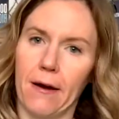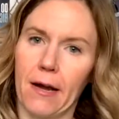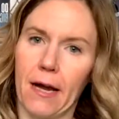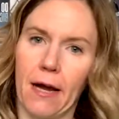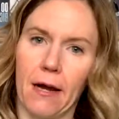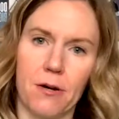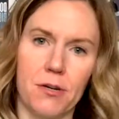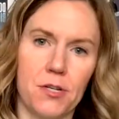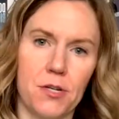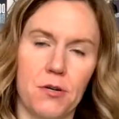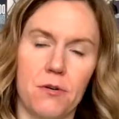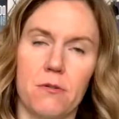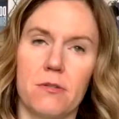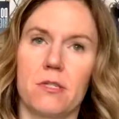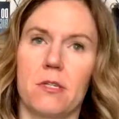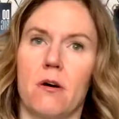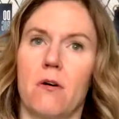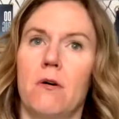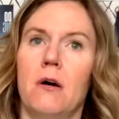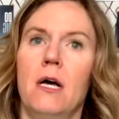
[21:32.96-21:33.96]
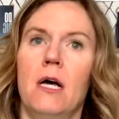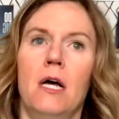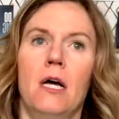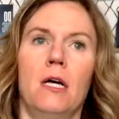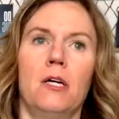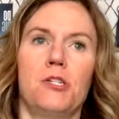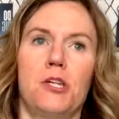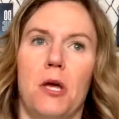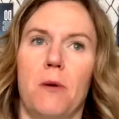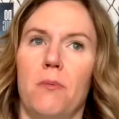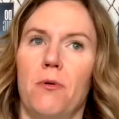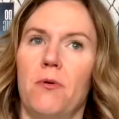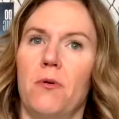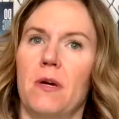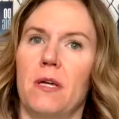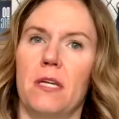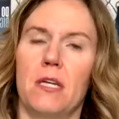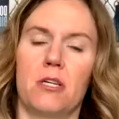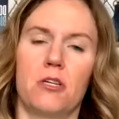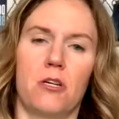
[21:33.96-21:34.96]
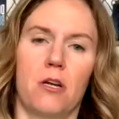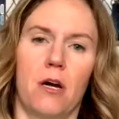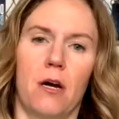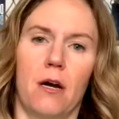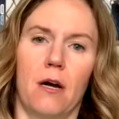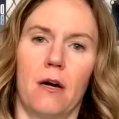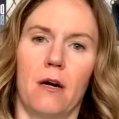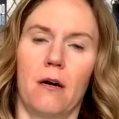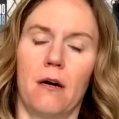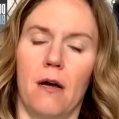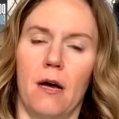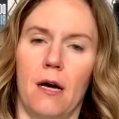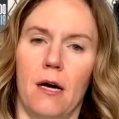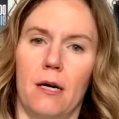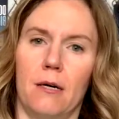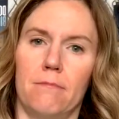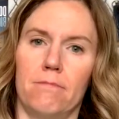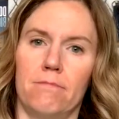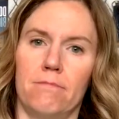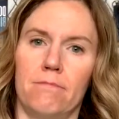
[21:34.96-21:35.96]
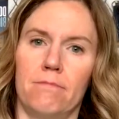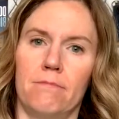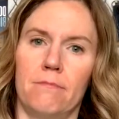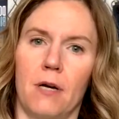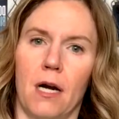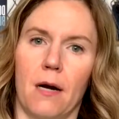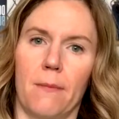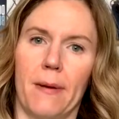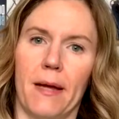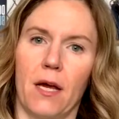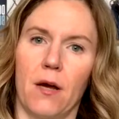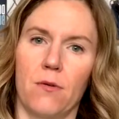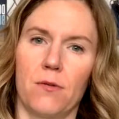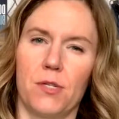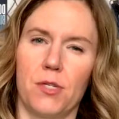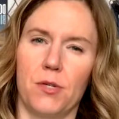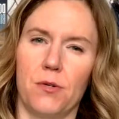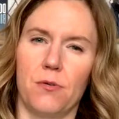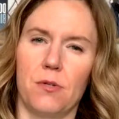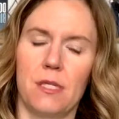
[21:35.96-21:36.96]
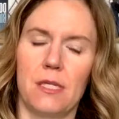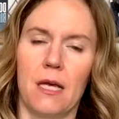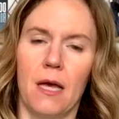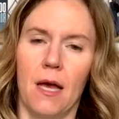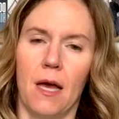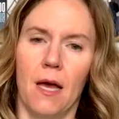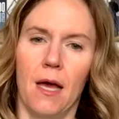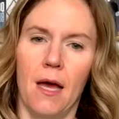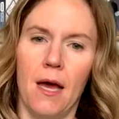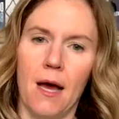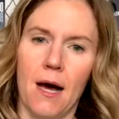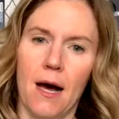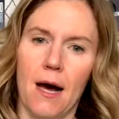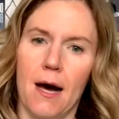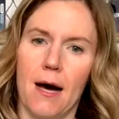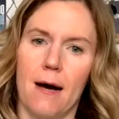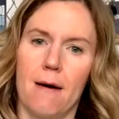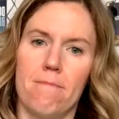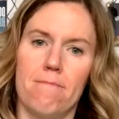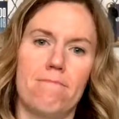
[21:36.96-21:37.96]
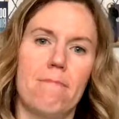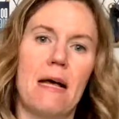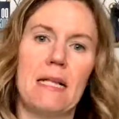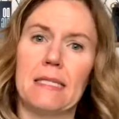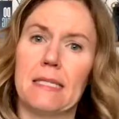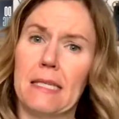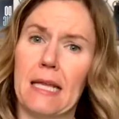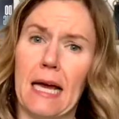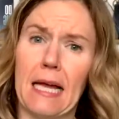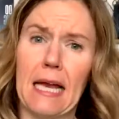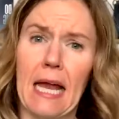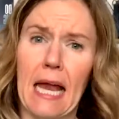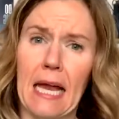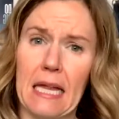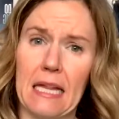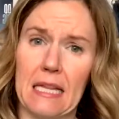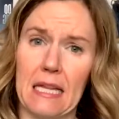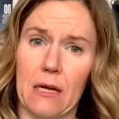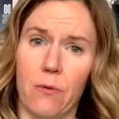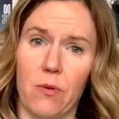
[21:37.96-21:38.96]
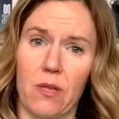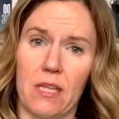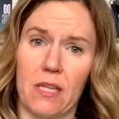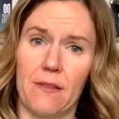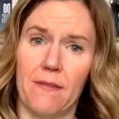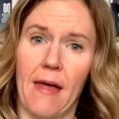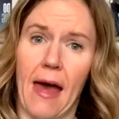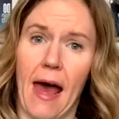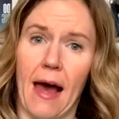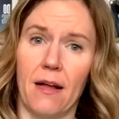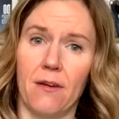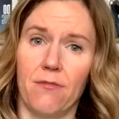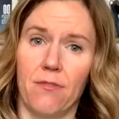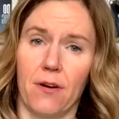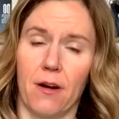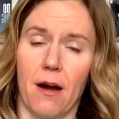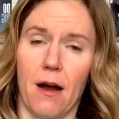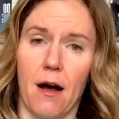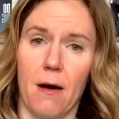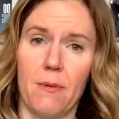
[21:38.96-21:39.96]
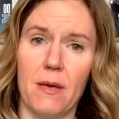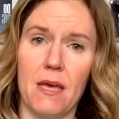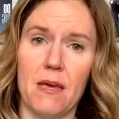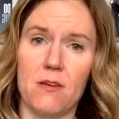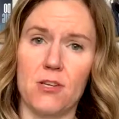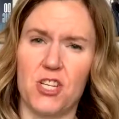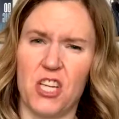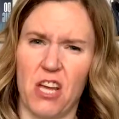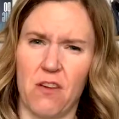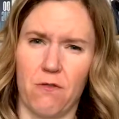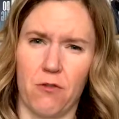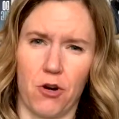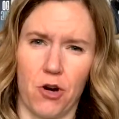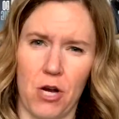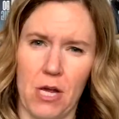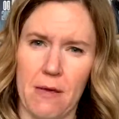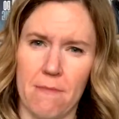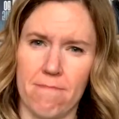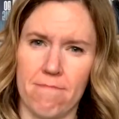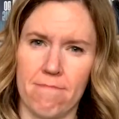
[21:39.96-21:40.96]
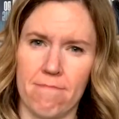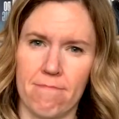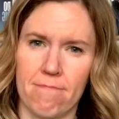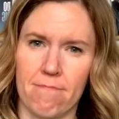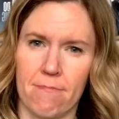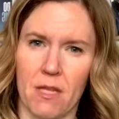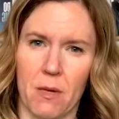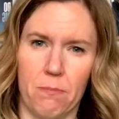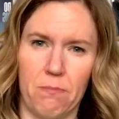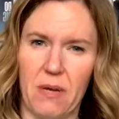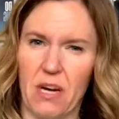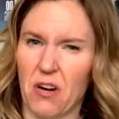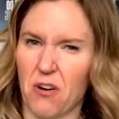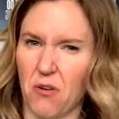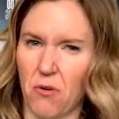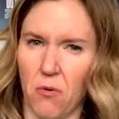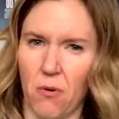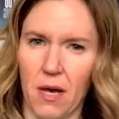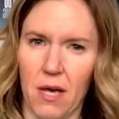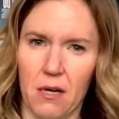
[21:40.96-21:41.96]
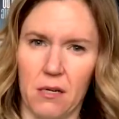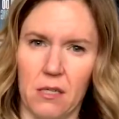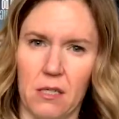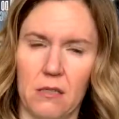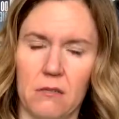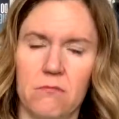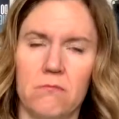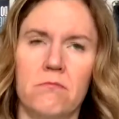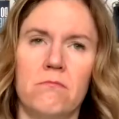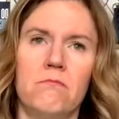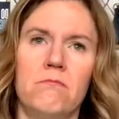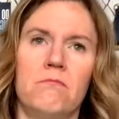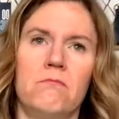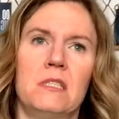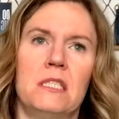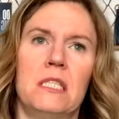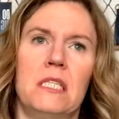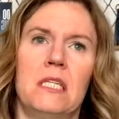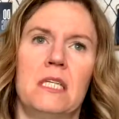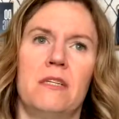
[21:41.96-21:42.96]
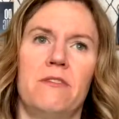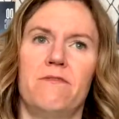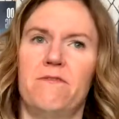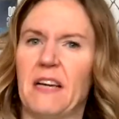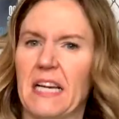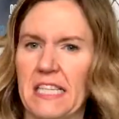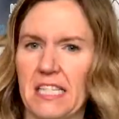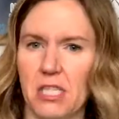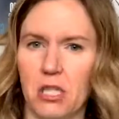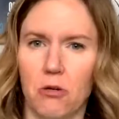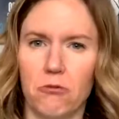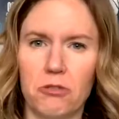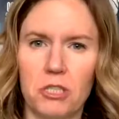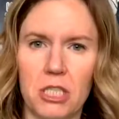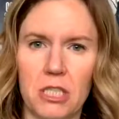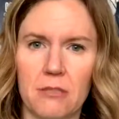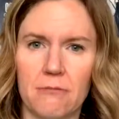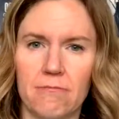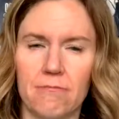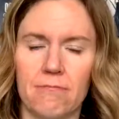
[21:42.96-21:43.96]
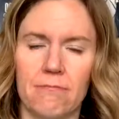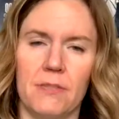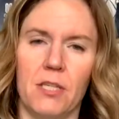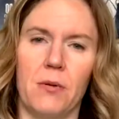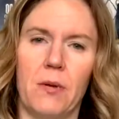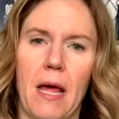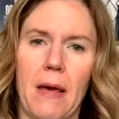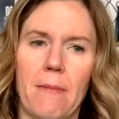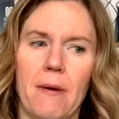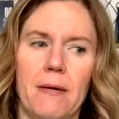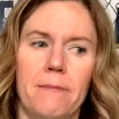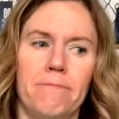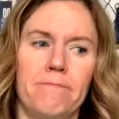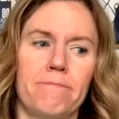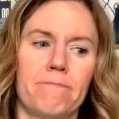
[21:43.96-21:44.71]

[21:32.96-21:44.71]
care too. So shampoo, conditioner are my go-tos. Men's line, anything within that for your hubby. Shave cream, beard oil, face lotion, you name it.